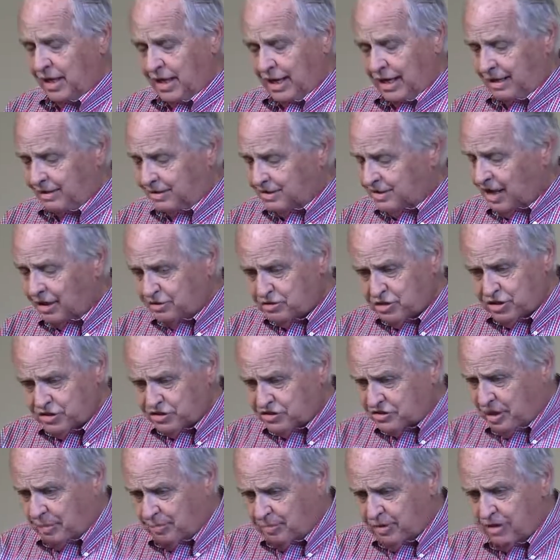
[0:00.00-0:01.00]
It touches
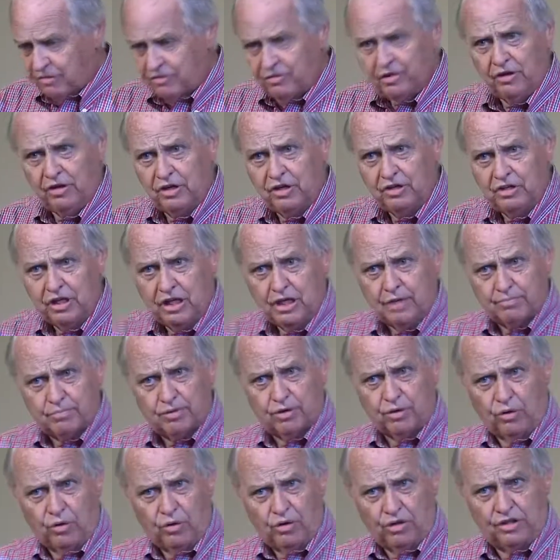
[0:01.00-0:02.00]
something very deep,
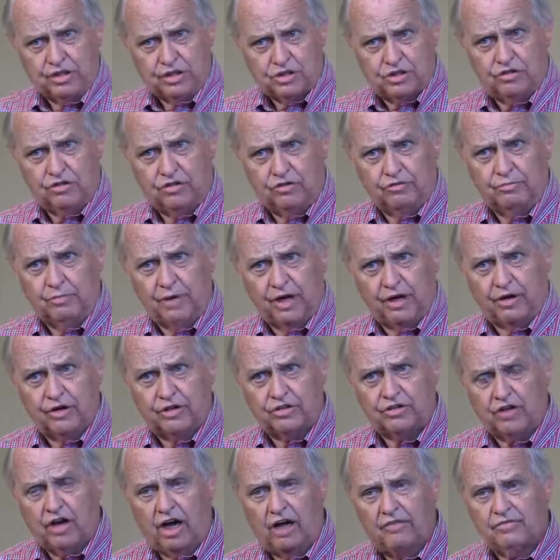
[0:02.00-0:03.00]
the whole issue of
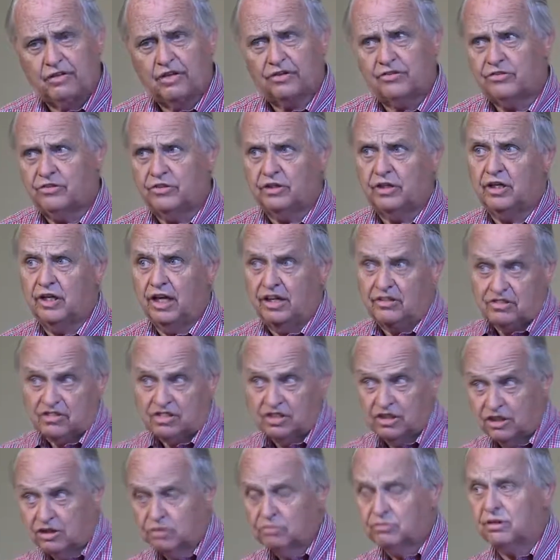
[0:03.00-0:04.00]
marriage, obviously, and
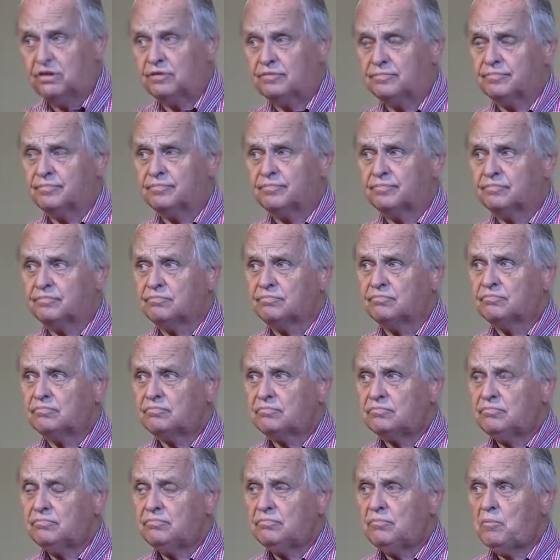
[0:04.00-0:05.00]
children.
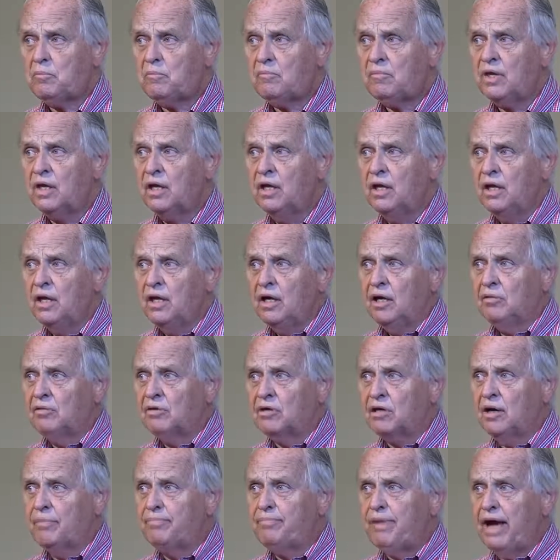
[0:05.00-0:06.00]
And we'll
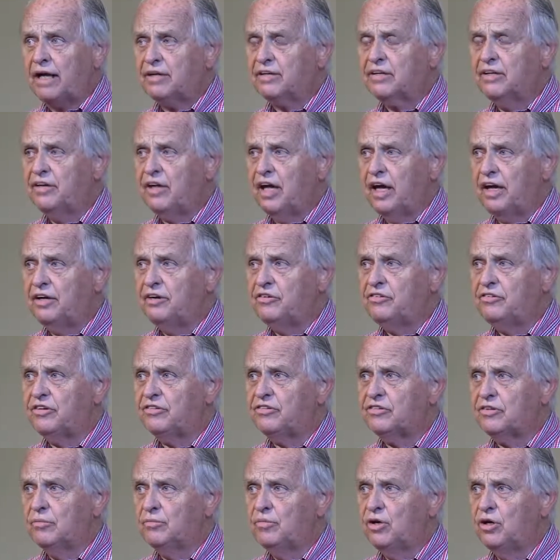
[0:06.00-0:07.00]
come back to that in
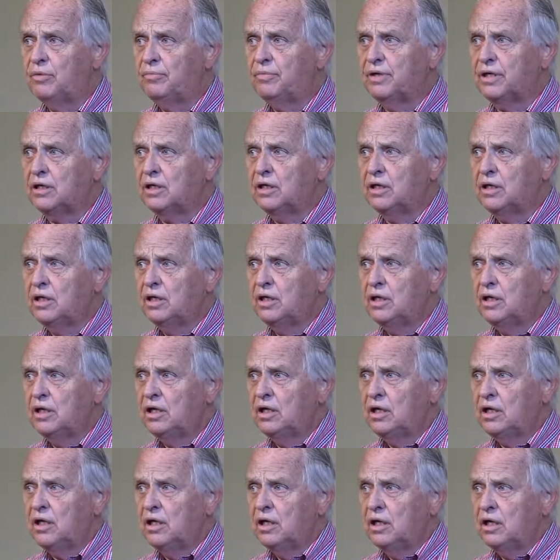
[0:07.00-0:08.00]
just a moment.
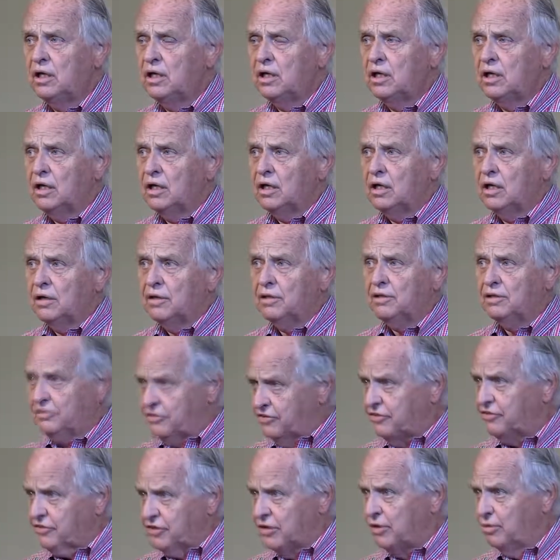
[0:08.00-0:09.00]

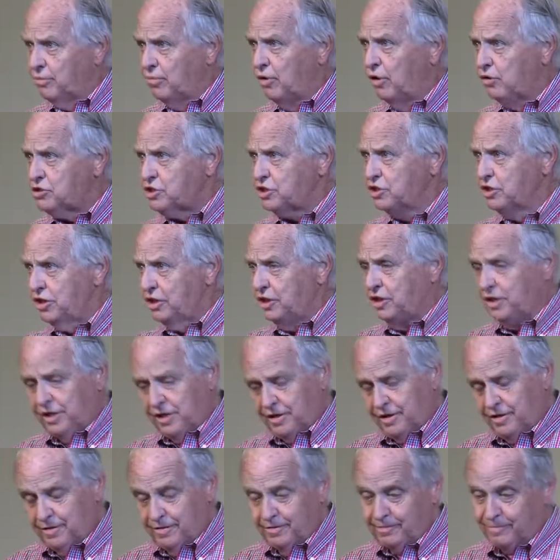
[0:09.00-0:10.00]
This is an
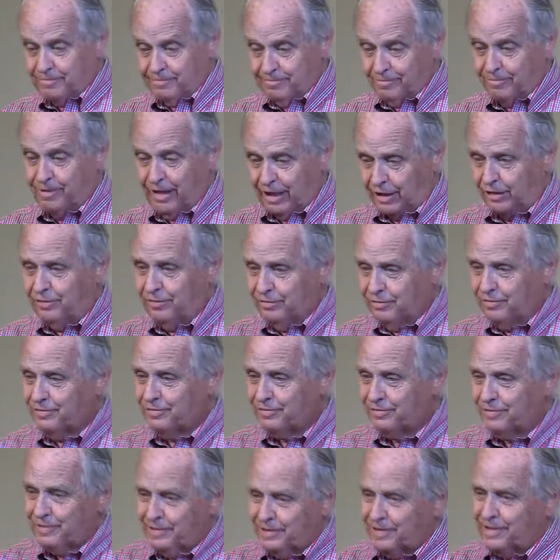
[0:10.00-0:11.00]
emotionally, well,
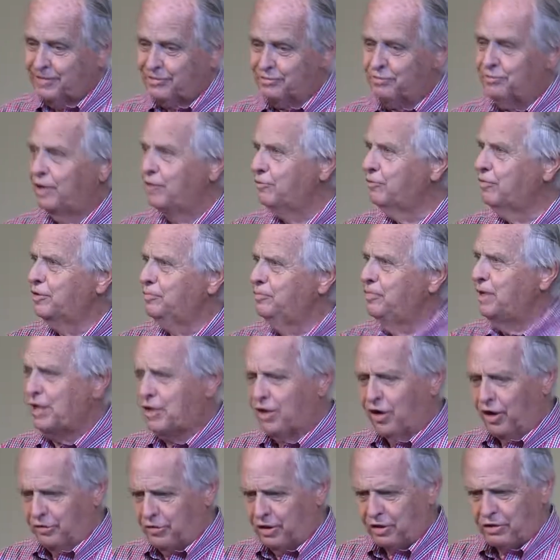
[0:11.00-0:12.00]
it's what would be
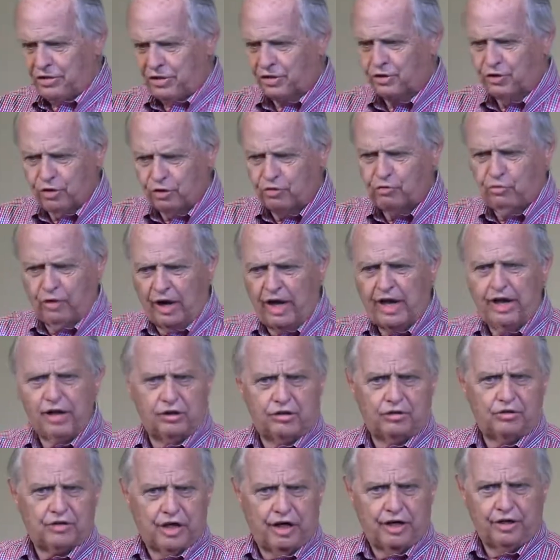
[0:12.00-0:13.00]
called the third
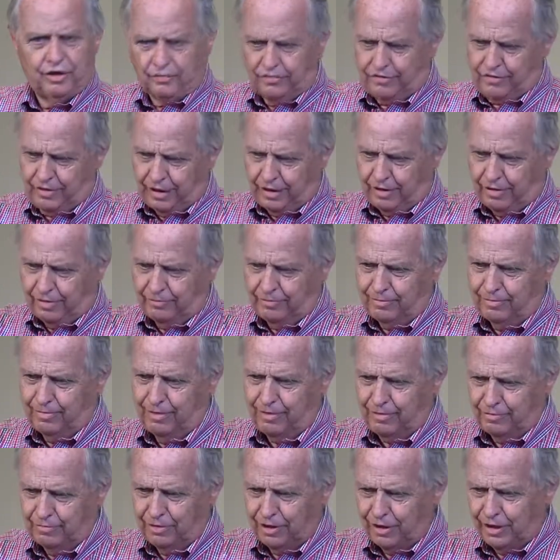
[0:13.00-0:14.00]
rail kind of thing
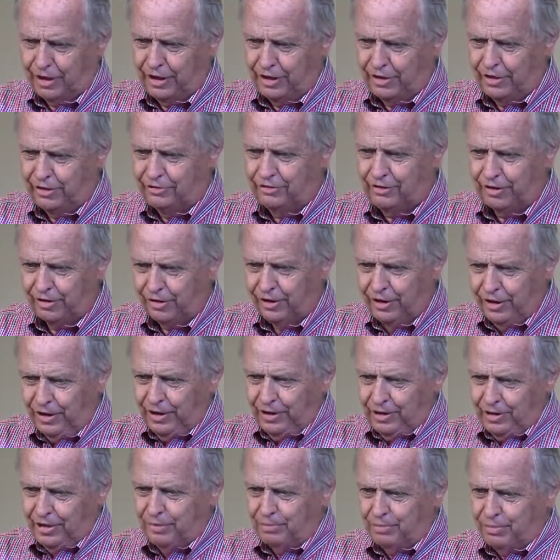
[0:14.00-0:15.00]
related to
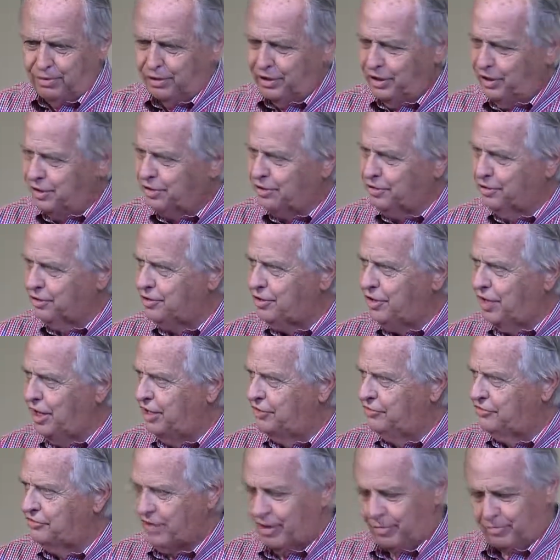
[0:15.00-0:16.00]
the political
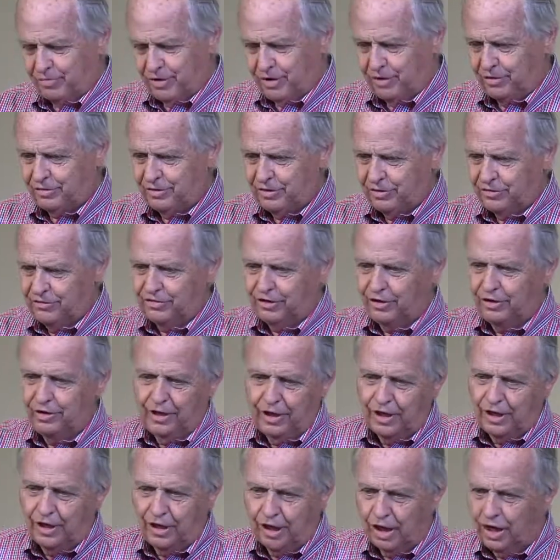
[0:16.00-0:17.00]
concept that there's an
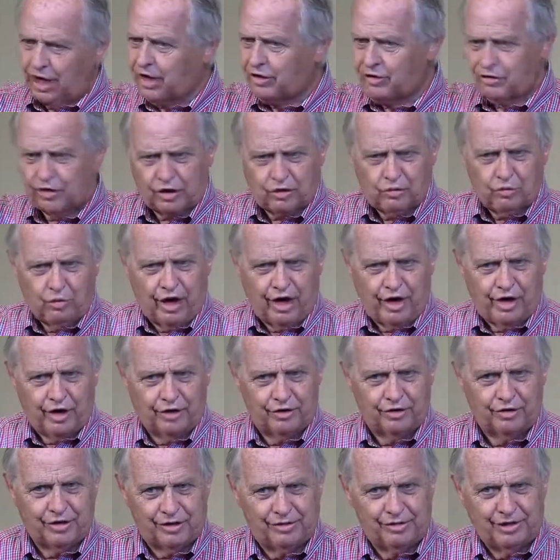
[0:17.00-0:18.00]
electric
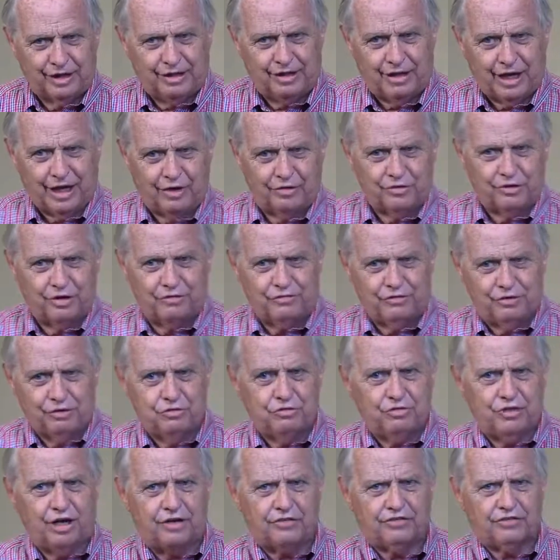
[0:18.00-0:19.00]
wire going down. If you
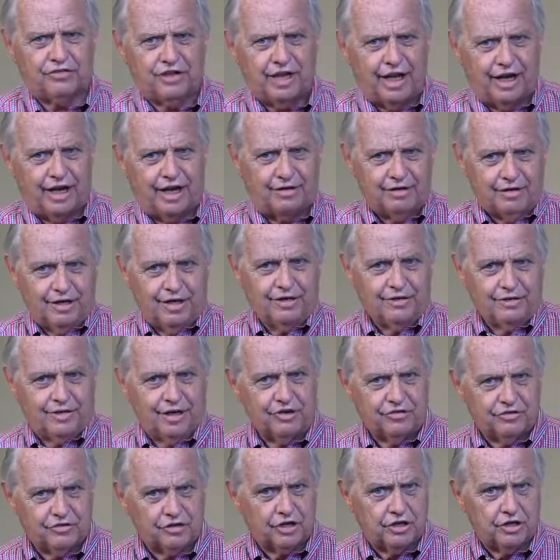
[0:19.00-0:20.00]
touch that,
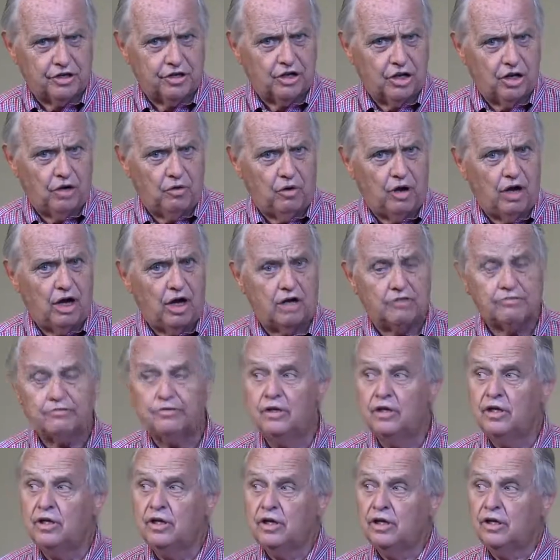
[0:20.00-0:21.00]
things are going to go off.
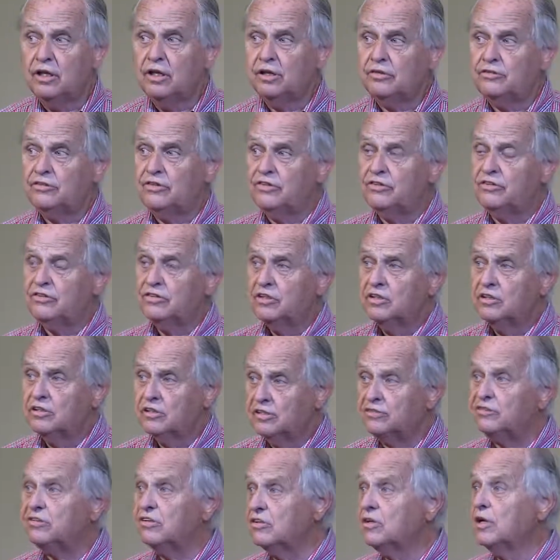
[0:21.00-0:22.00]
This is
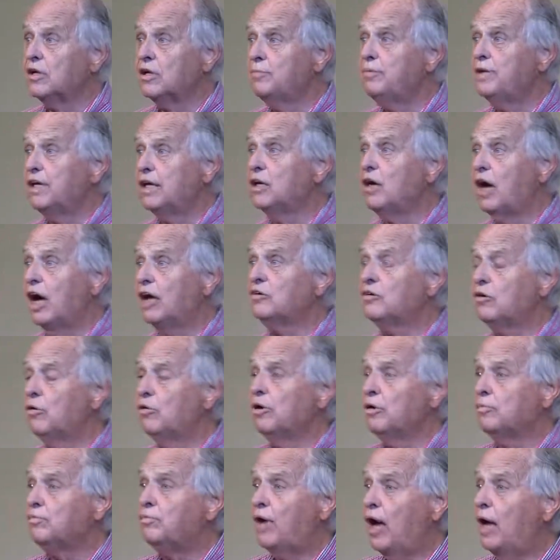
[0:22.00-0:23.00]
going to be an
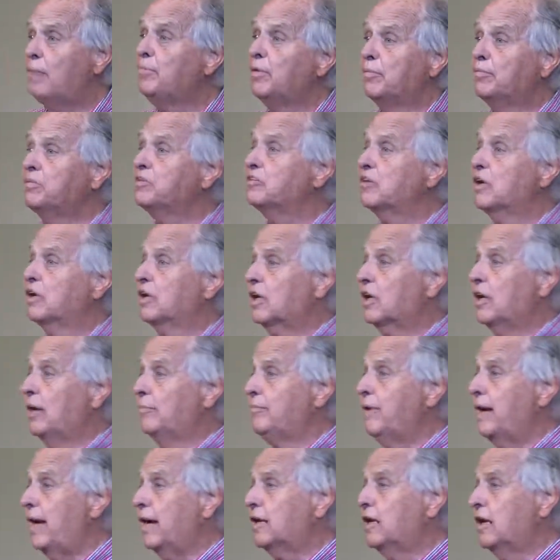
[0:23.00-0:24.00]
ongoing problem. It's going to
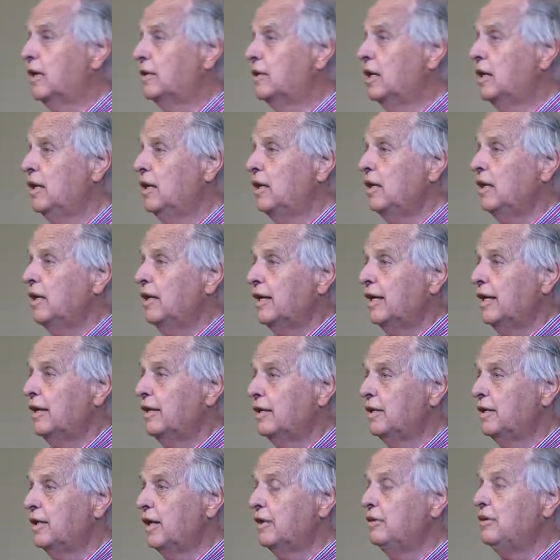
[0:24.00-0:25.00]
come back in
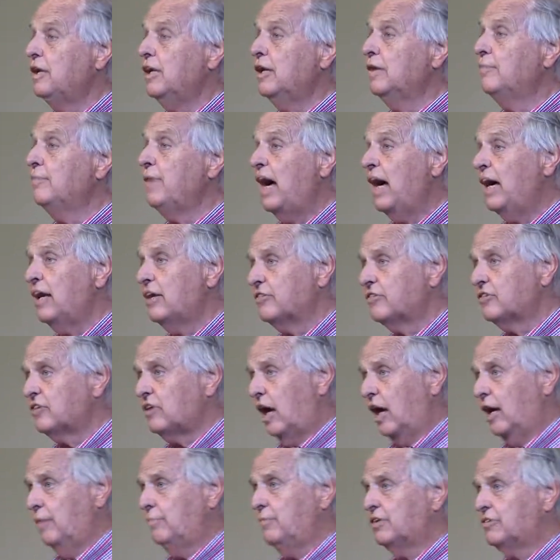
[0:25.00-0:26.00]
Nehemiah's
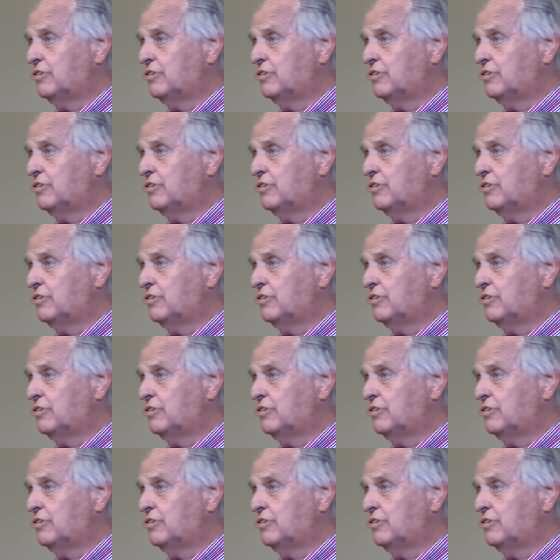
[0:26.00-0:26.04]
time.